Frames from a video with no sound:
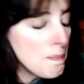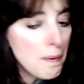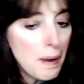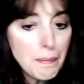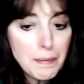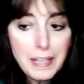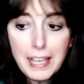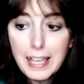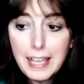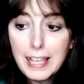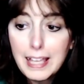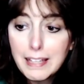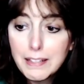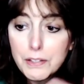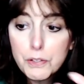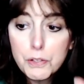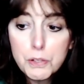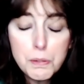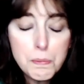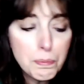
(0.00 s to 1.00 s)
handed
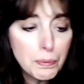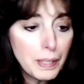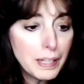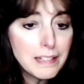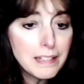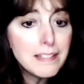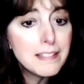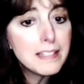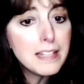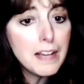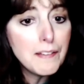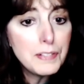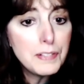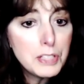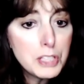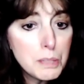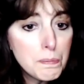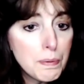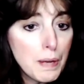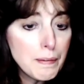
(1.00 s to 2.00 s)
her the bloody stuff, and
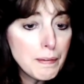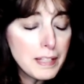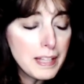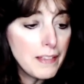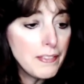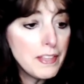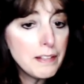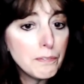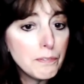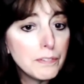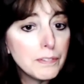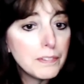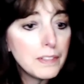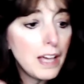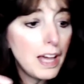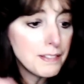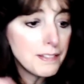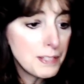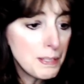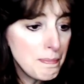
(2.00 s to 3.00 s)
and then
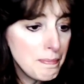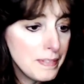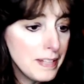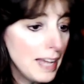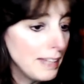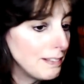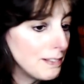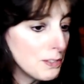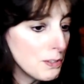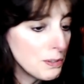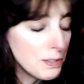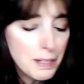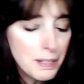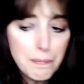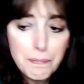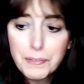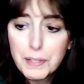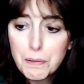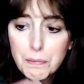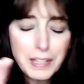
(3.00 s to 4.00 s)
got some nuts or
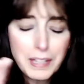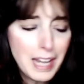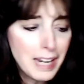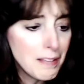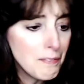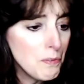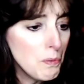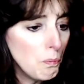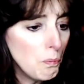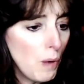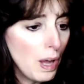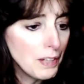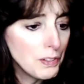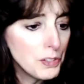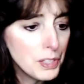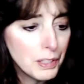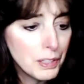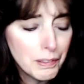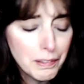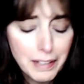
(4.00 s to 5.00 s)
something without even
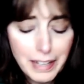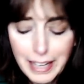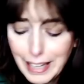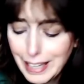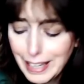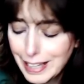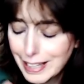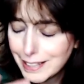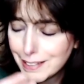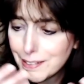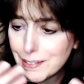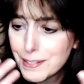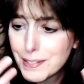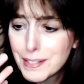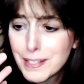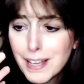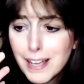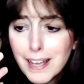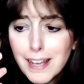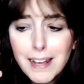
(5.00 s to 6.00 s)
washing her hands.
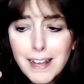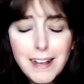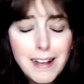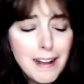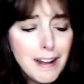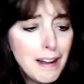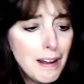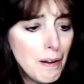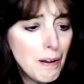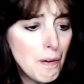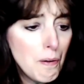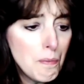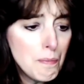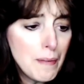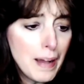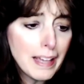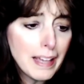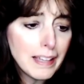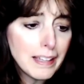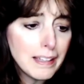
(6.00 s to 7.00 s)
Oh
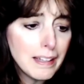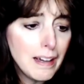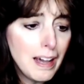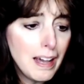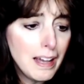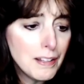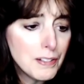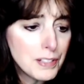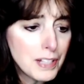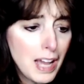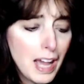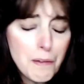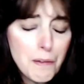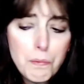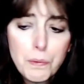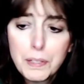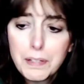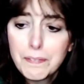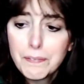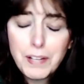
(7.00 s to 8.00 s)
my gosh. I
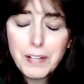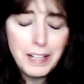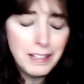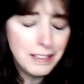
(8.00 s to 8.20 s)
would have...